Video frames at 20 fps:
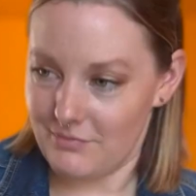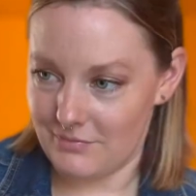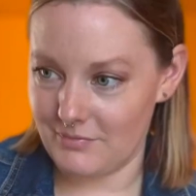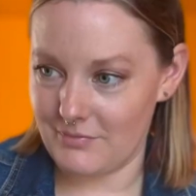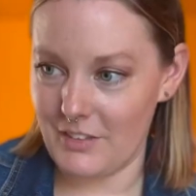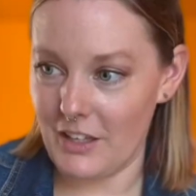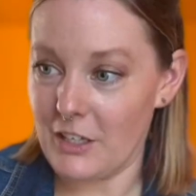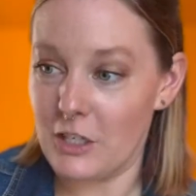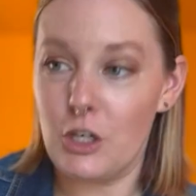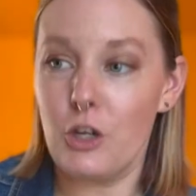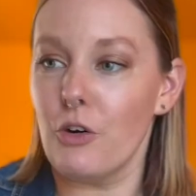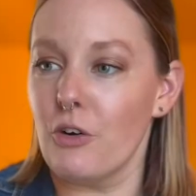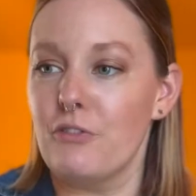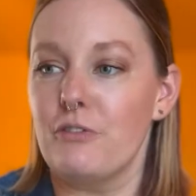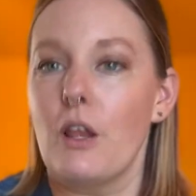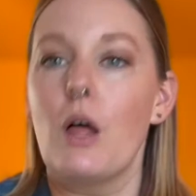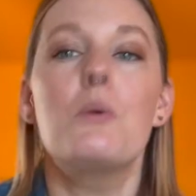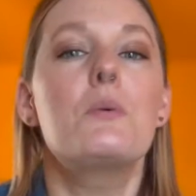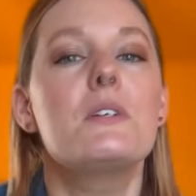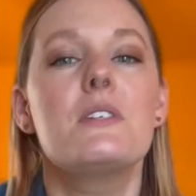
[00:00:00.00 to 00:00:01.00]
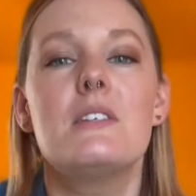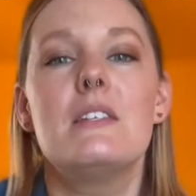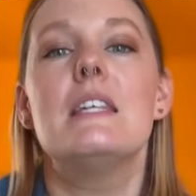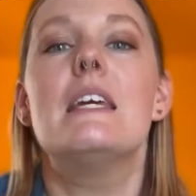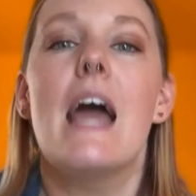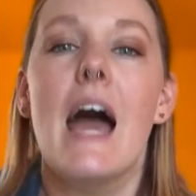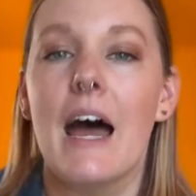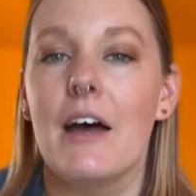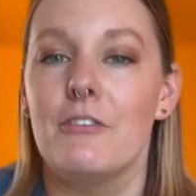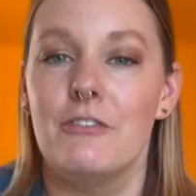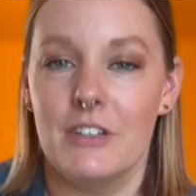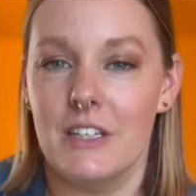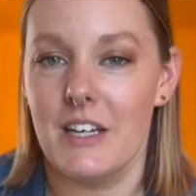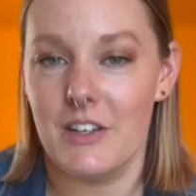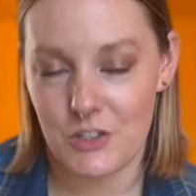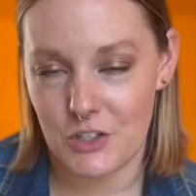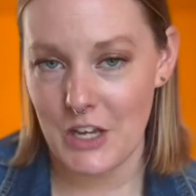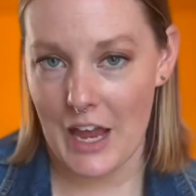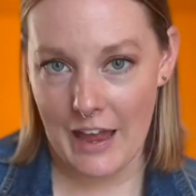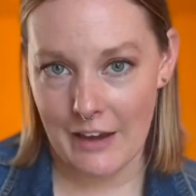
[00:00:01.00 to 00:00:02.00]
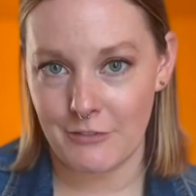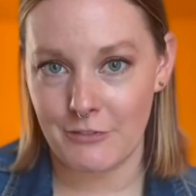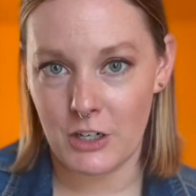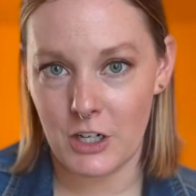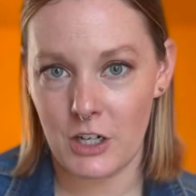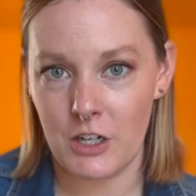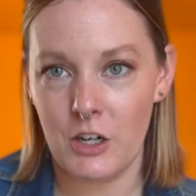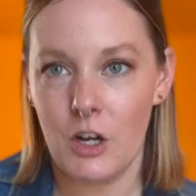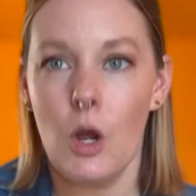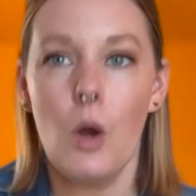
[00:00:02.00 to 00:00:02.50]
like your flow is the heaviest ever,